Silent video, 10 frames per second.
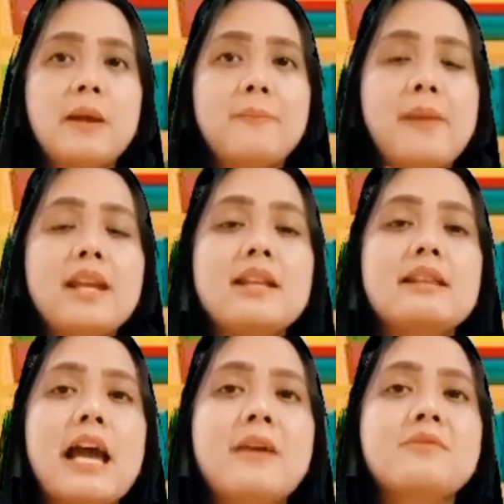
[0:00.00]
Many
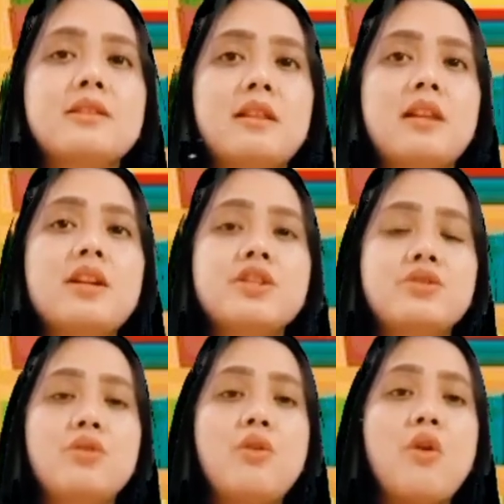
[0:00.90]
times, there
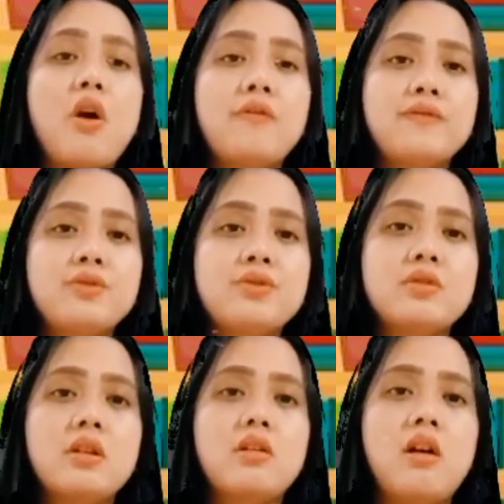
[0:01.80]
is no obvious
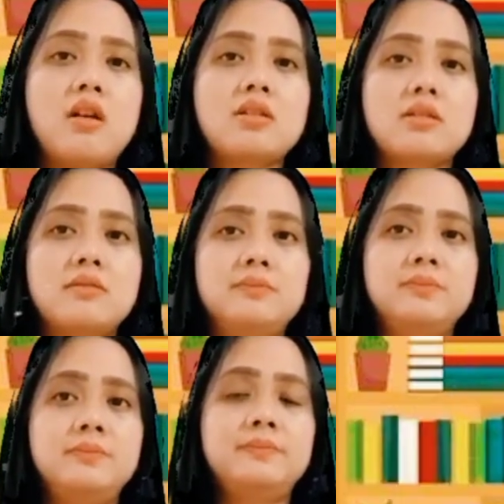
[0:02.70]
cause.
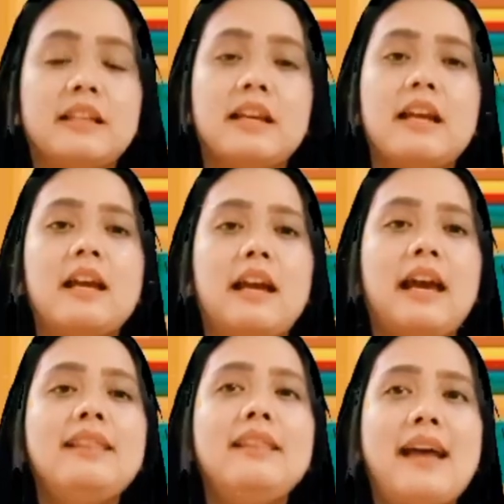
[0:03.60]

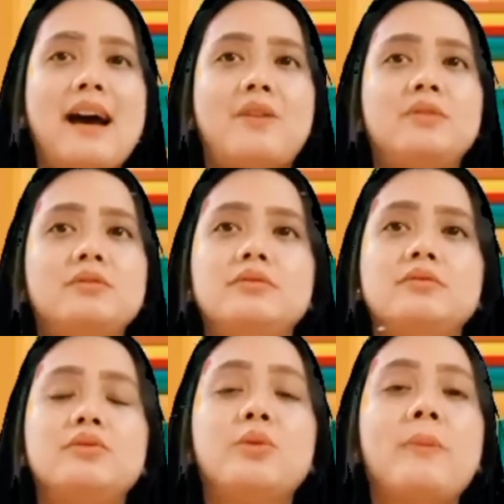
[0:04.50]
And now,
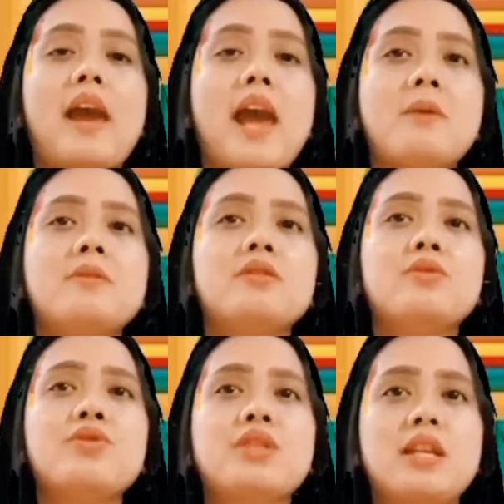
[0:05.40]
to be able
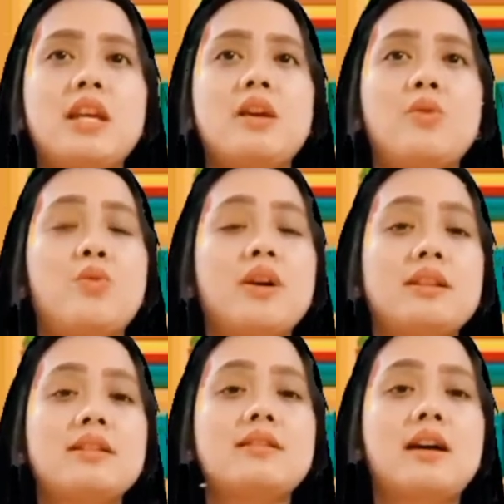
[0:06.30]
to see what
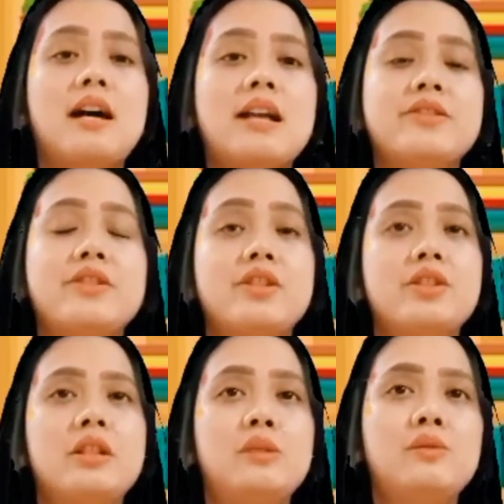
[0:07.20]
is the
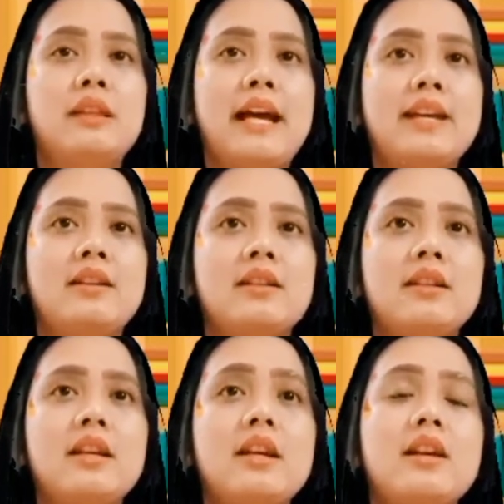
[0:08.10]
cancers look like,
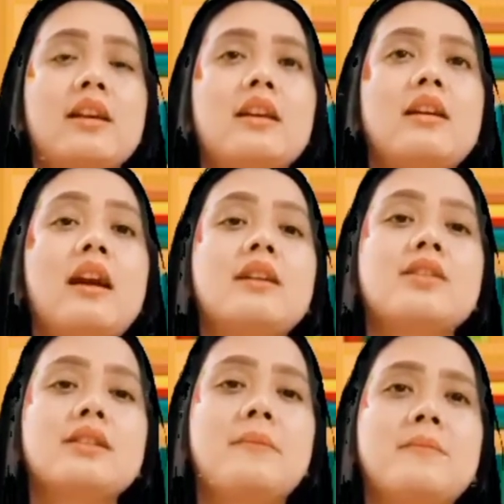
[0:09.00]
here are
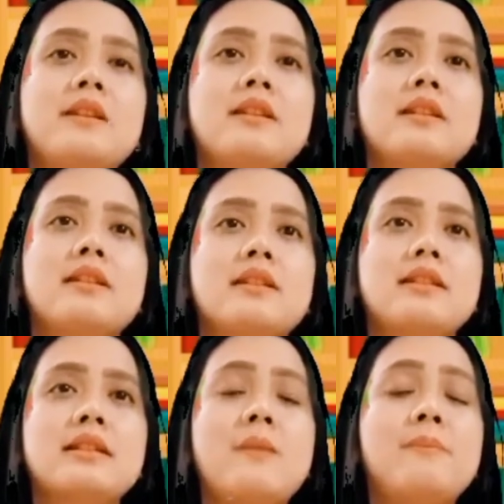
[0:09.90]
some
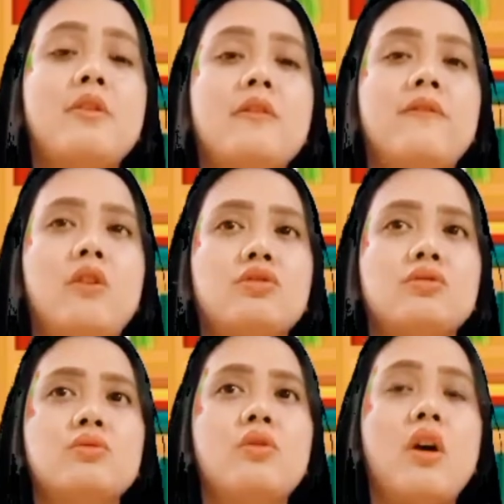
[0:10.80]
sample
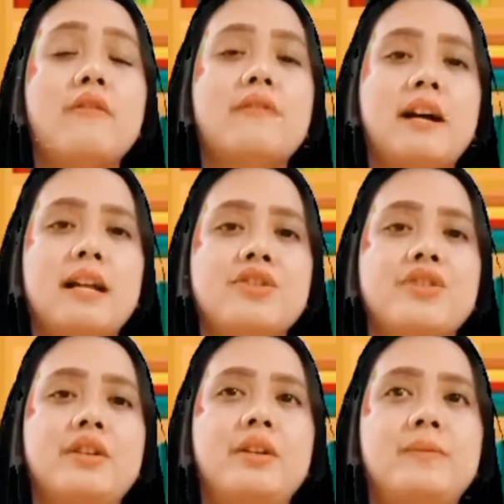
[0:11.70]
photo of
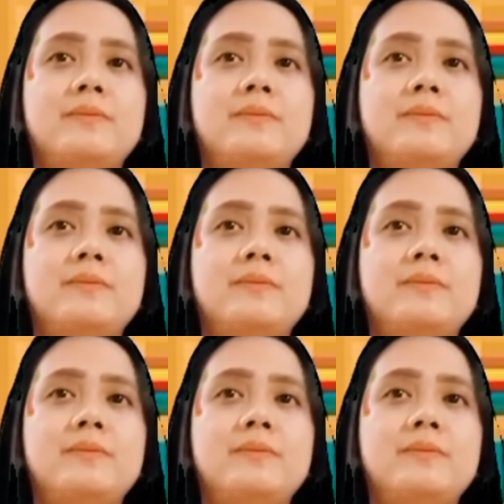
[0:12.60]
cancer.